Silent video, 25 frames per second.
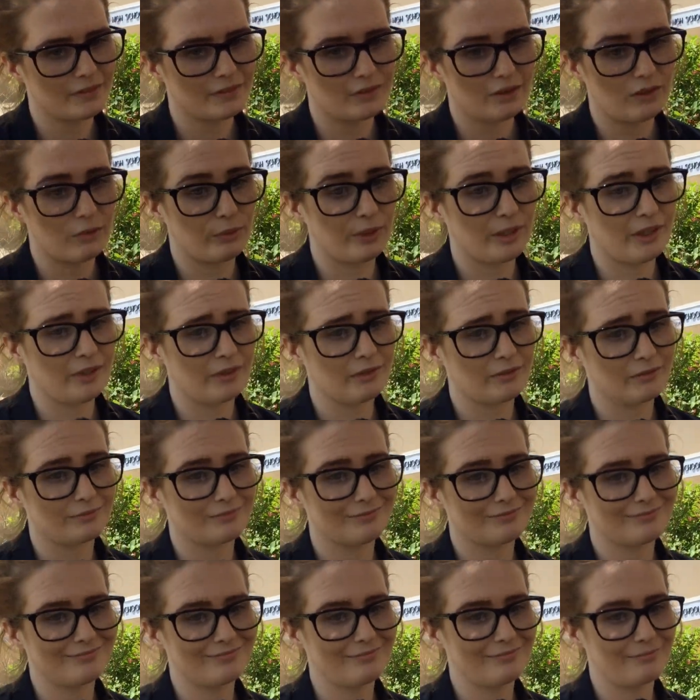Well,
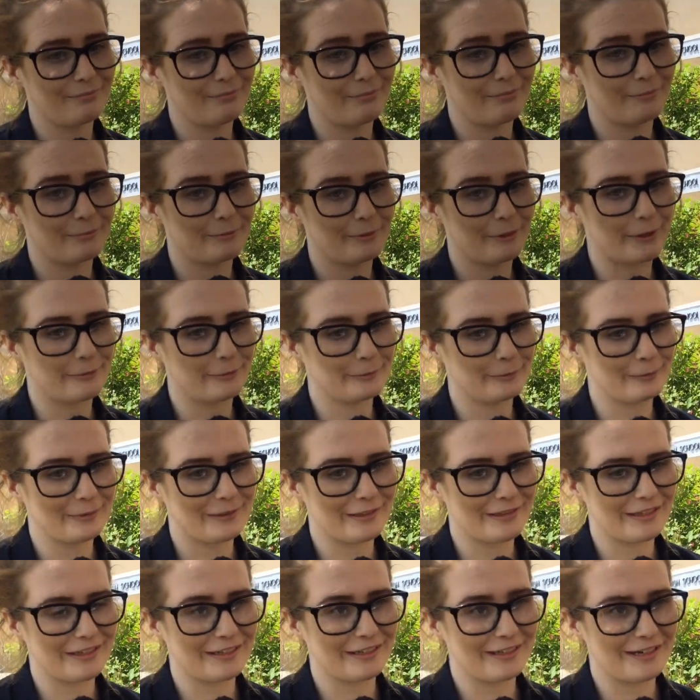probably
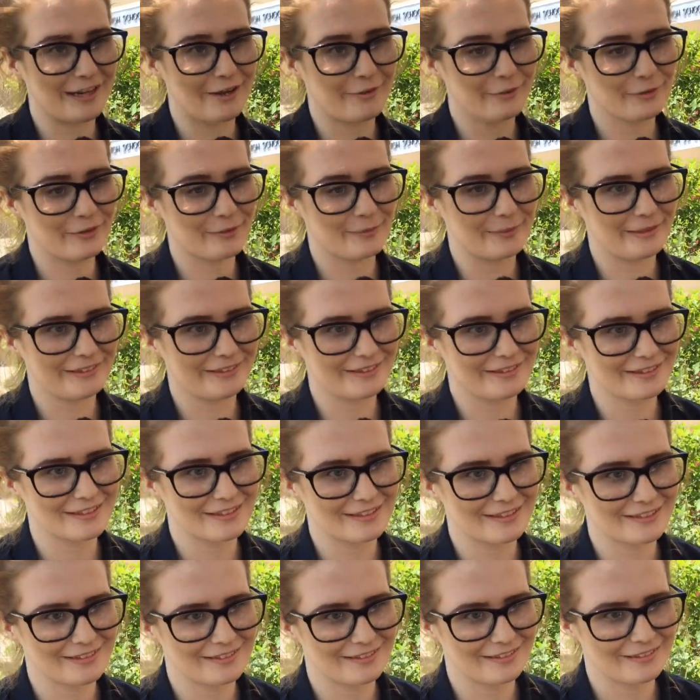the
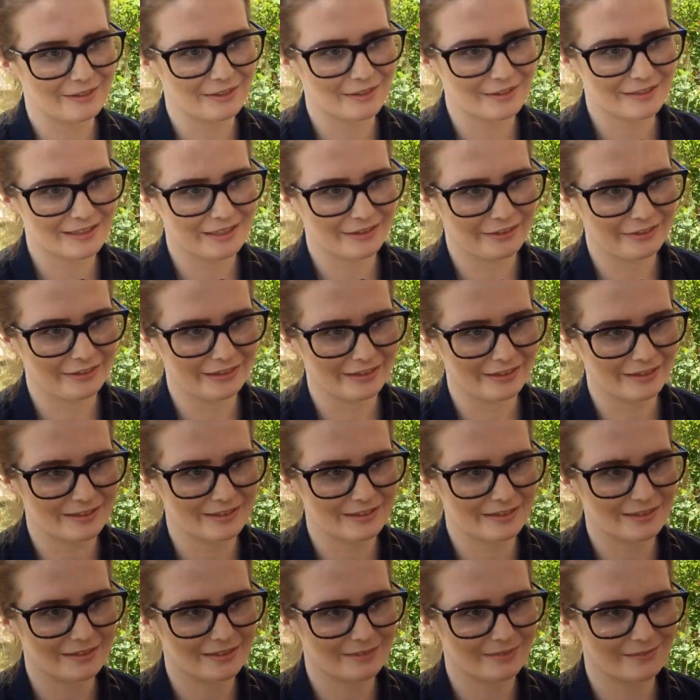announcements telling
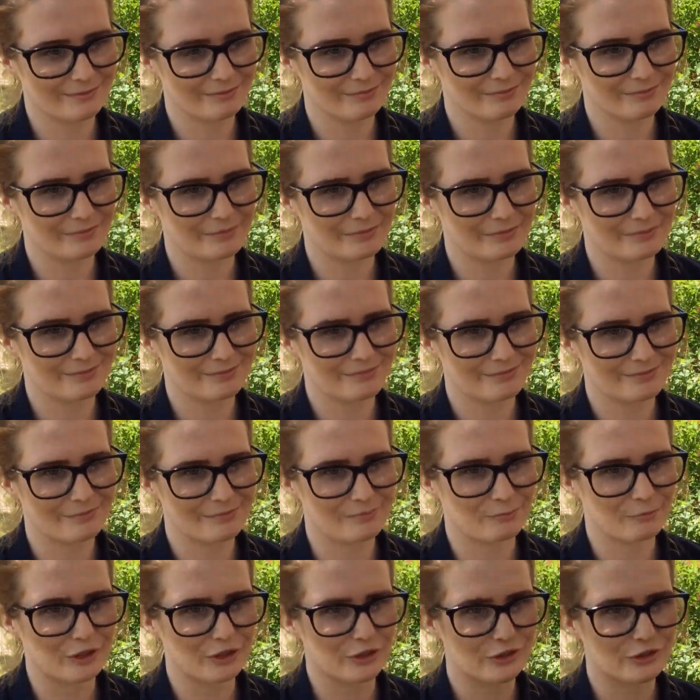us
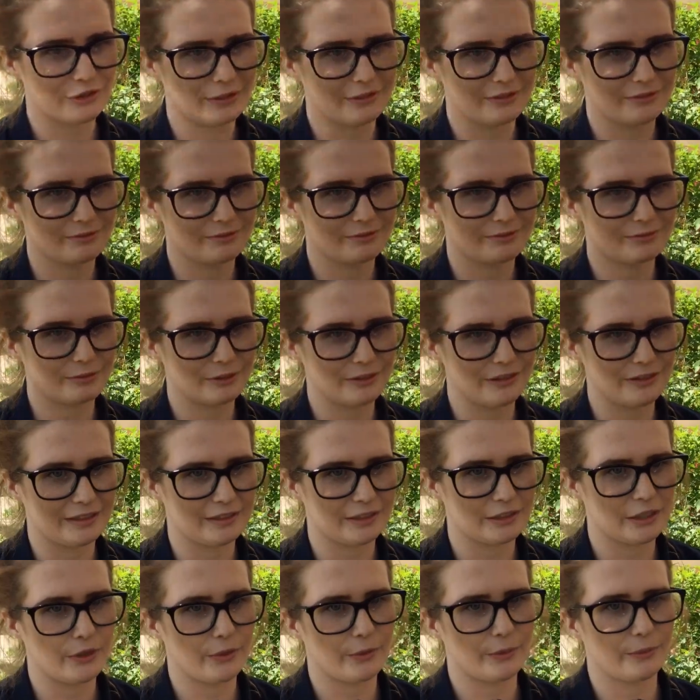we shouldn't really
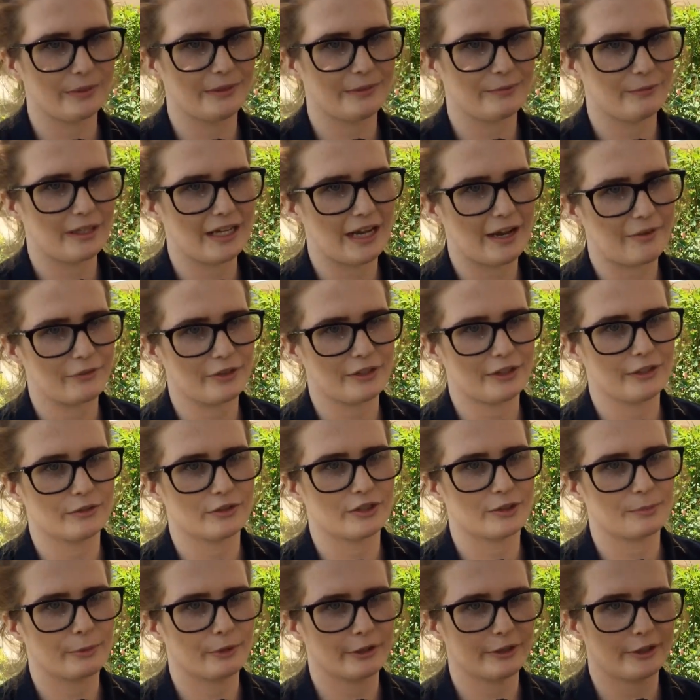go and we have to go
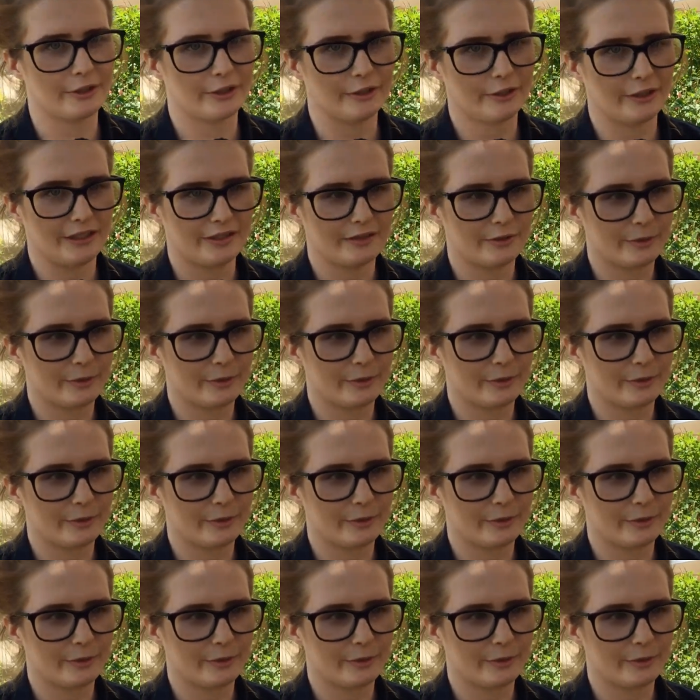support our grade